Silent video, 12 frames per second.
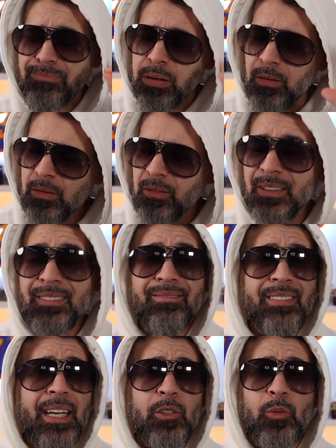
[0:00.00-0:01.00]
whew,
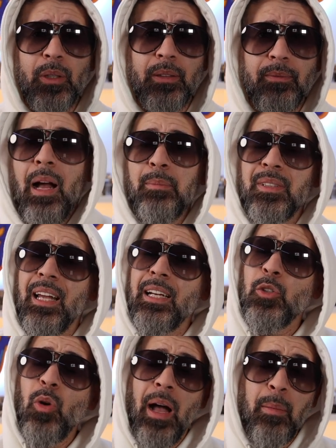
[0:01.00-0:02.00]
next one. I'm
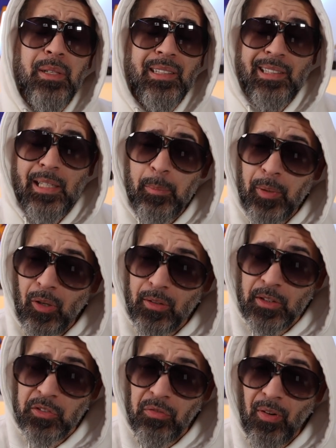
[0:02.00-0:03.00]
telling you, I've been sleeping on
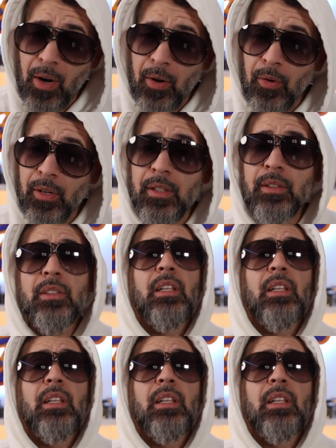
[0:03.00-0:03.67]
this fragrance,